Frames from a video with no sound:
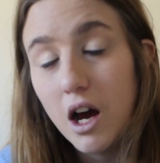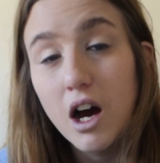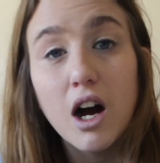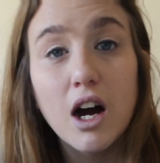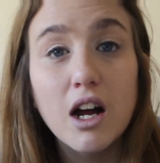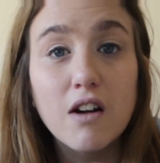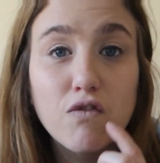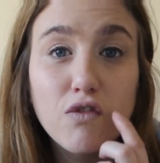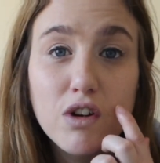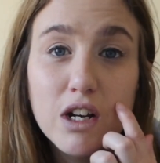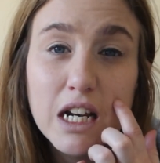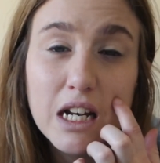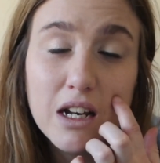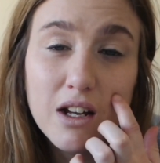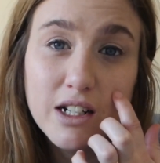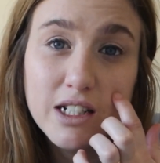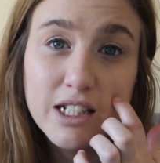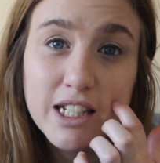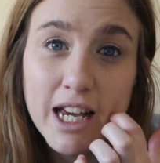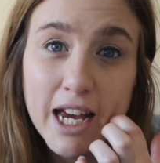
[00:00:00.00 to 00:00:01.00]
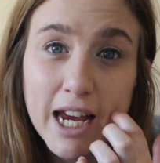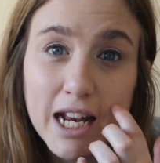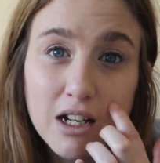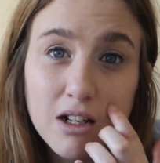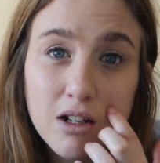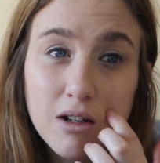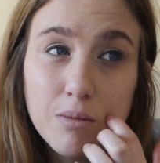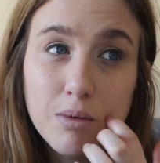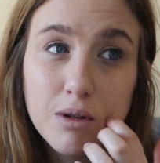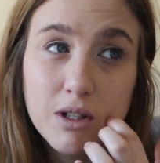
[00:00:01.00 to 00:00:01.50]
I really liked
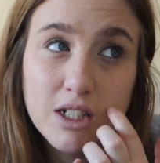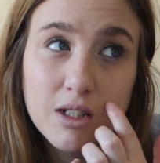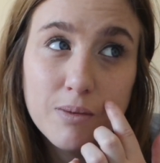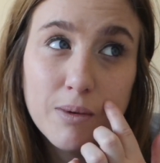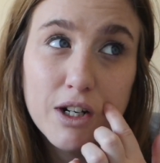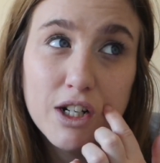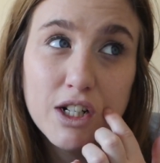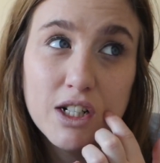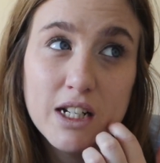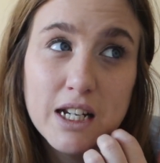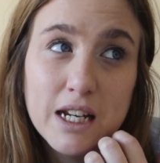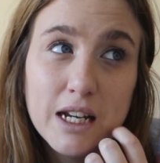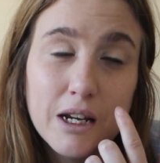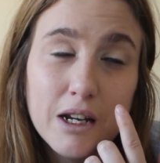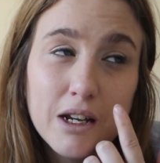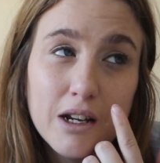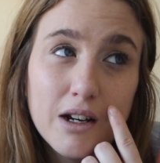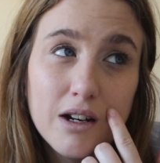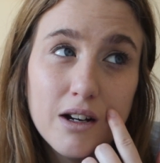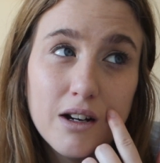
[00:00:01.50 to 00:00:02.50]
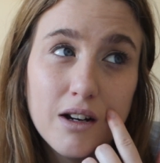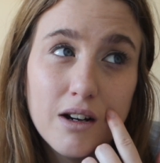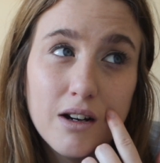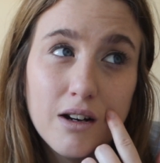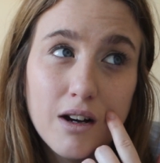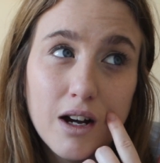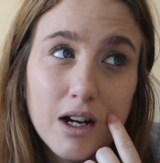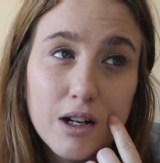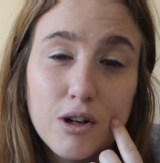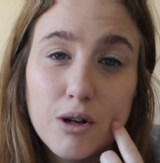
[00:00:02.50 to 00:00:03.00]
Caleb, especially
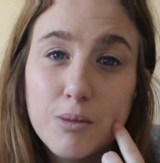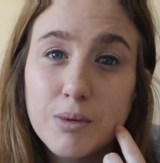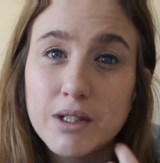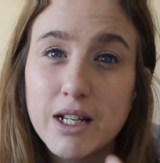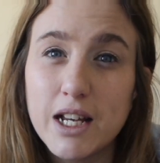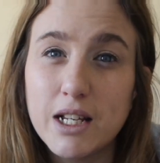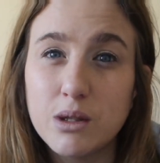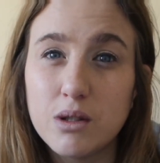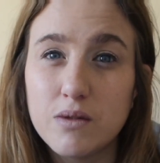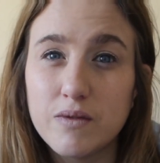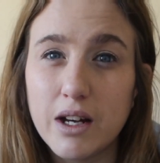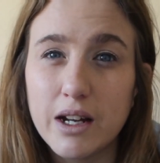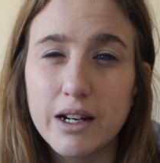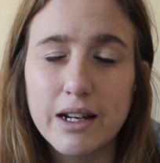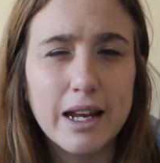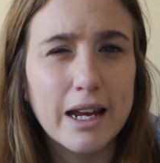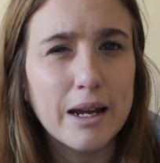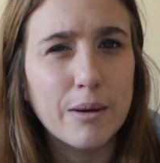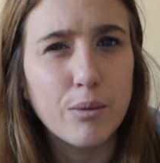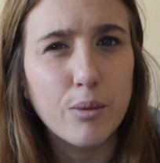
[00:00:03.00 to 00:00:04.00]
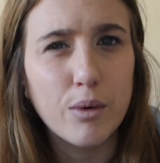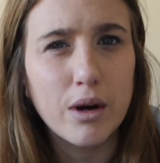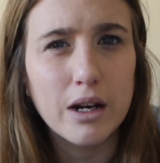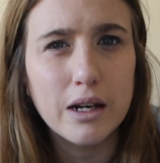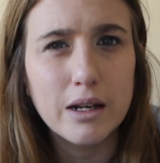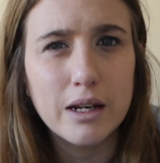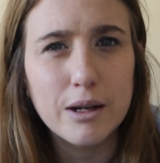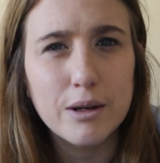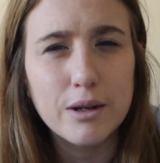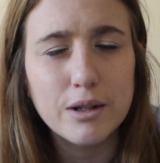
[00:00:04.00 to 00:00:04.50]
I got obsessed with that name
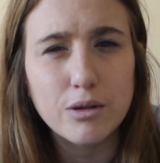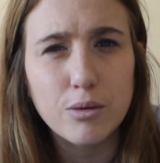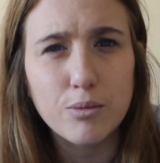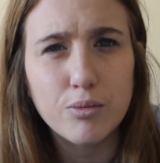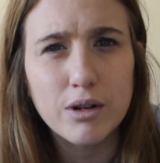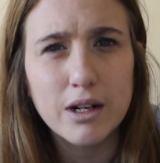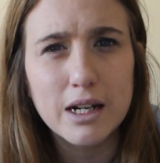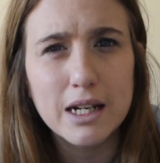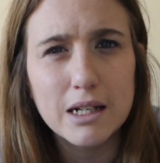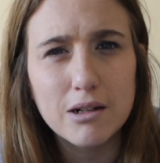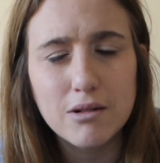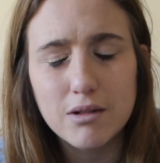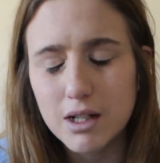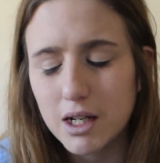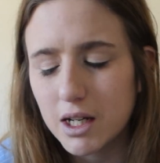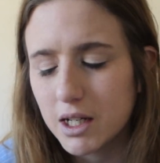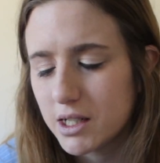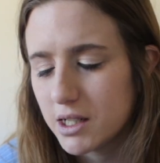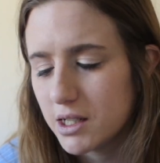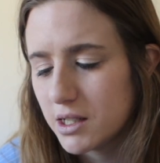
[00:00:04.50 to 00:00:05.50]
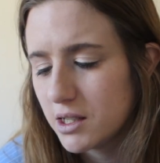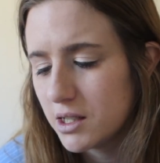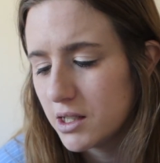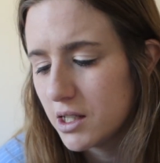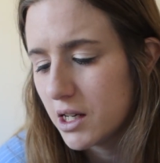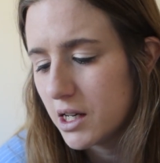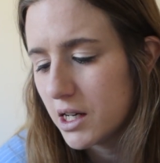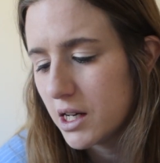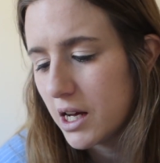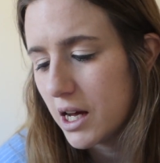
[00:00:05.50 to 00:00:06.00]
when it was on Pretty Little Liars.
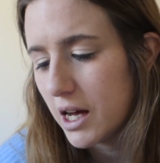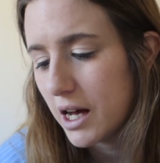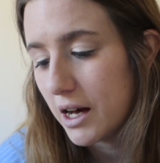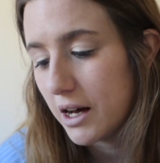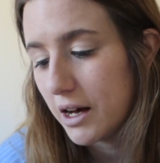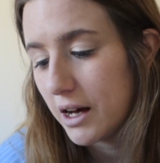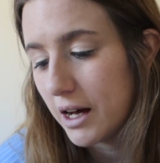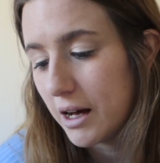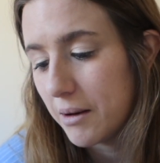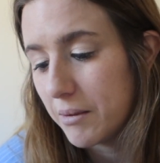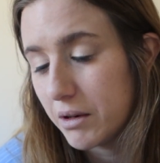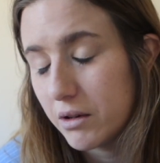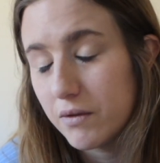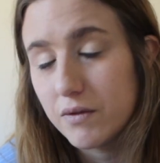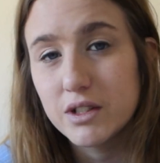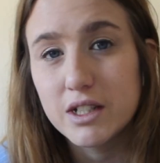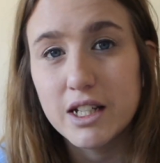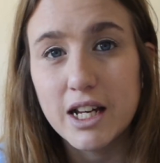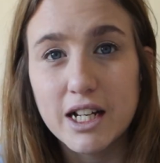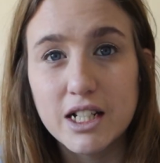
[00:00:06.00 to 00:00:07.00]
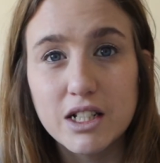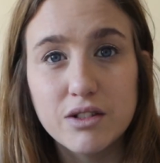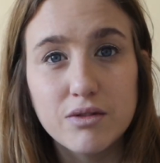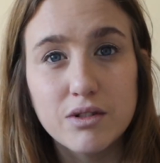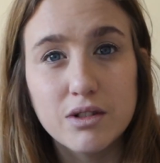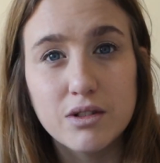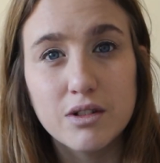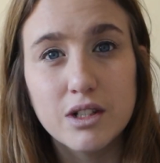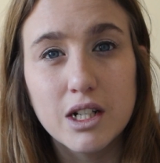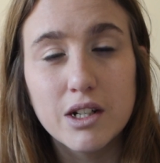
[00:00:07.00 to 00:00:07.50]
And obviously
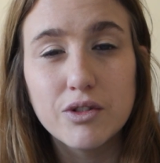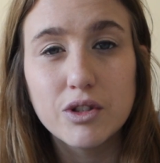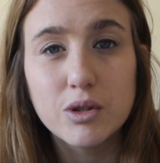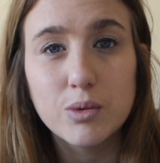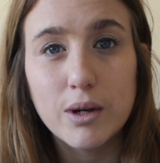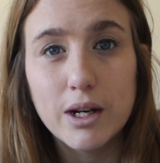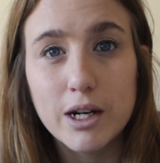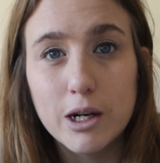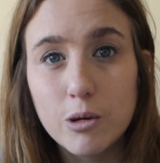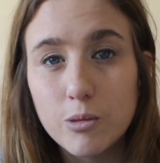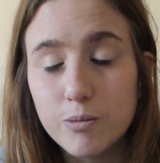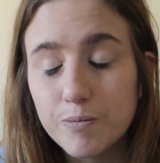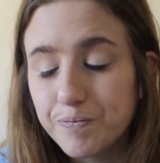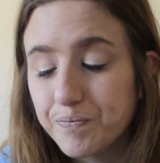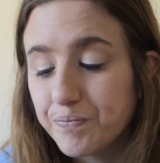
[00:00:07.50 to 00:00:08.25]
Ezra's on there as well.